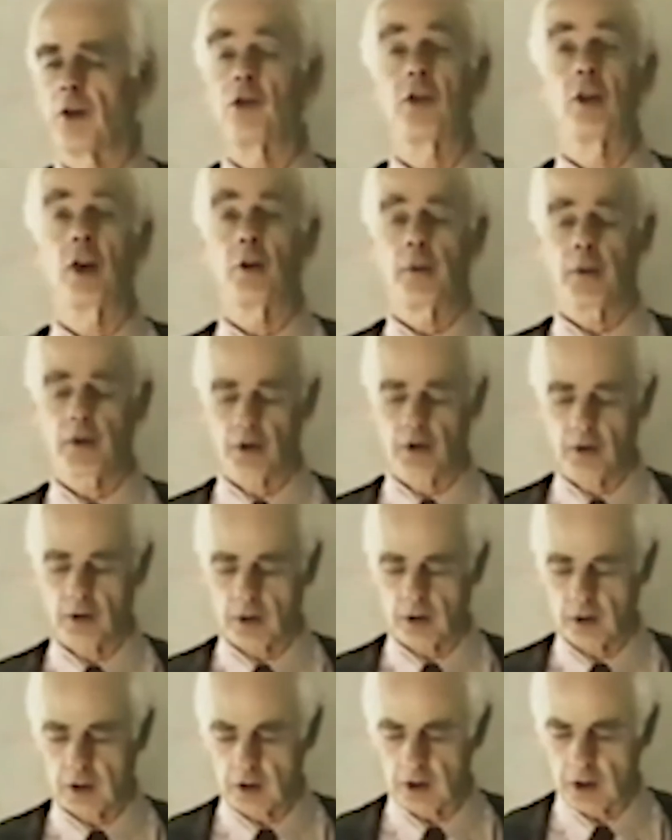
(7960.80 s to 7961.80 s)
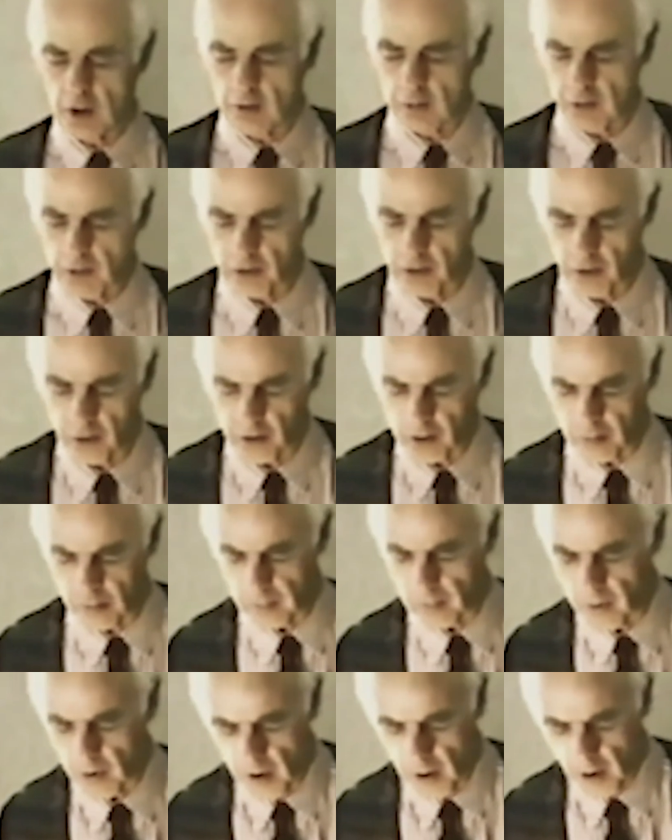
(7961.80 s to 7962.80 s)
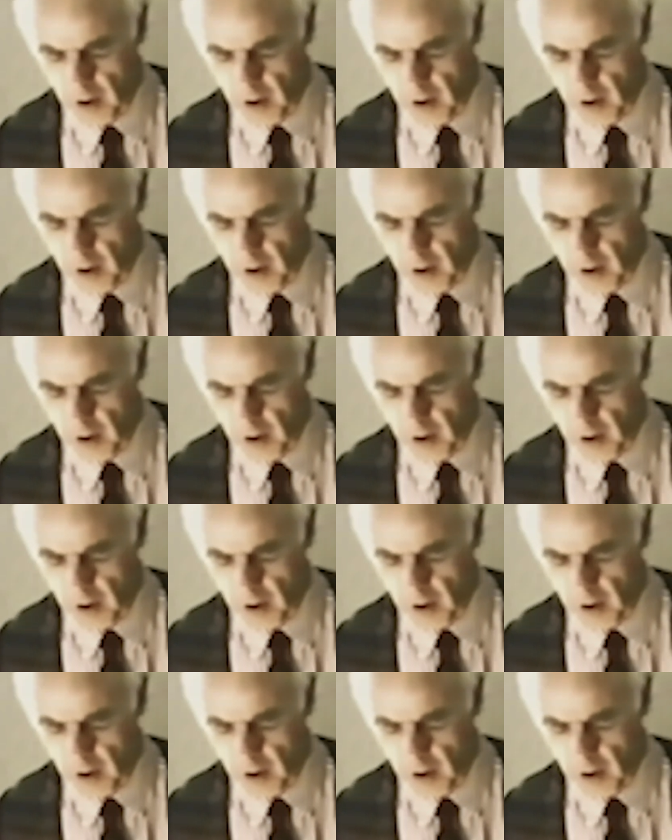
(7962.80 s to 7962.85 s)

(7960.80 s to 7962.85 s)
disturbances in the nervous system.